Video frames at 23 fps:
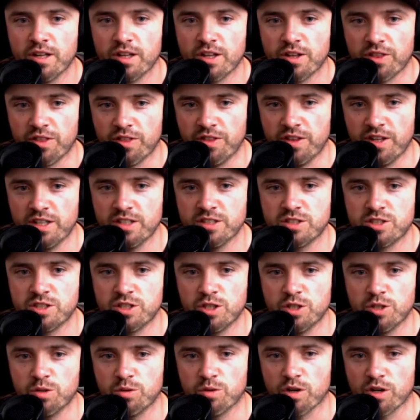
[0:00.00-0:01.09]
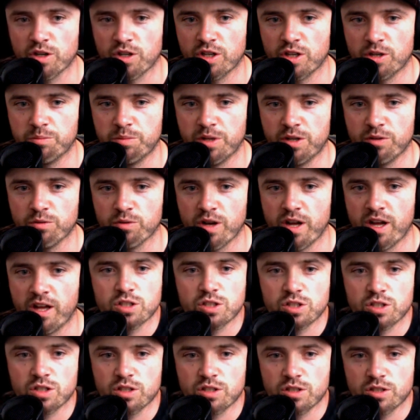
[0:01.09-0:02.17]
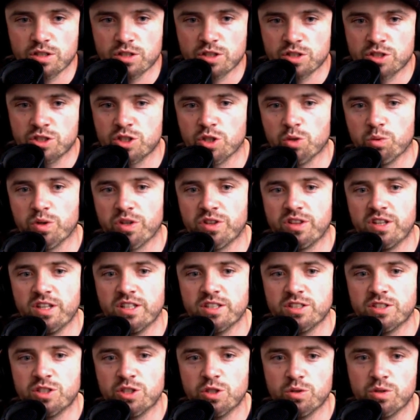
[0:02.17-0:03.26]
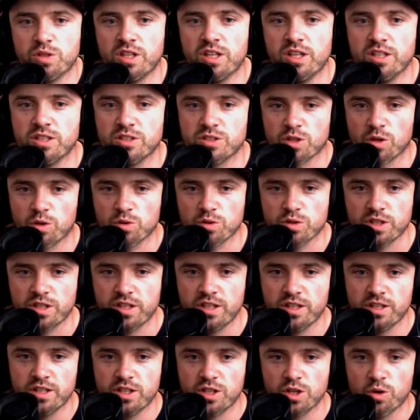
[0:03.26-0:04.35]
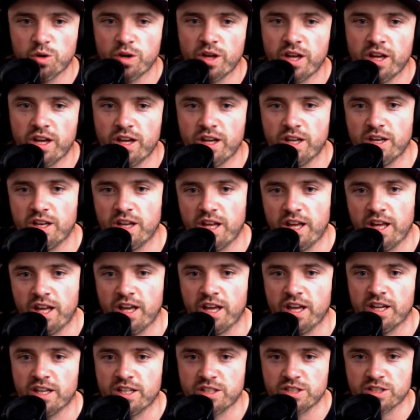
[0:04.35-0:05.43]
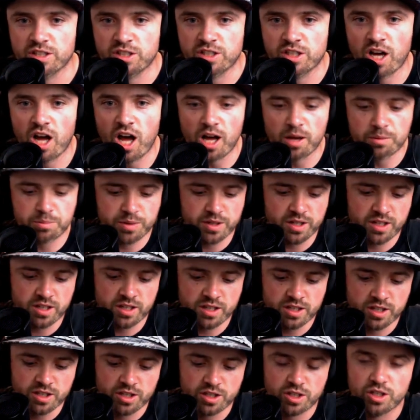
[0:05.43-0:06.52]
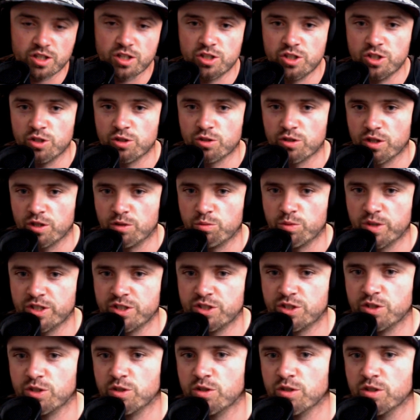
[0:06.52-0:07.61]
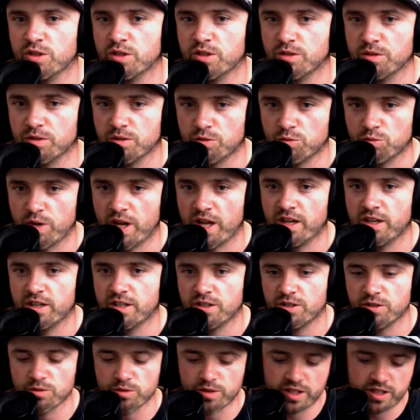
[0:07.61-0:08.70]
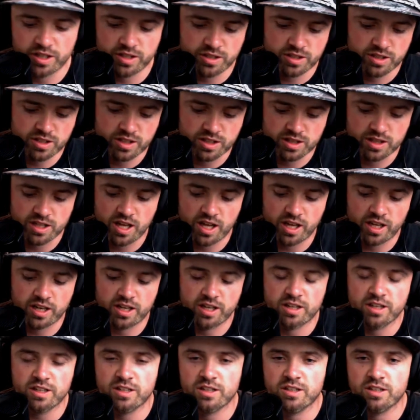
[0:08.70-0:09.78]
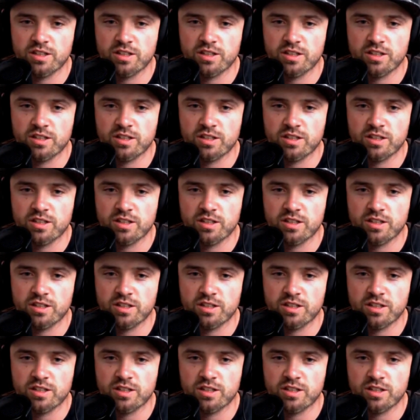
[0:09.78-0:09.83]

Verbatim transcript: These two are going to be red. So with these two keys only, go ahead and copy your original red and green lighting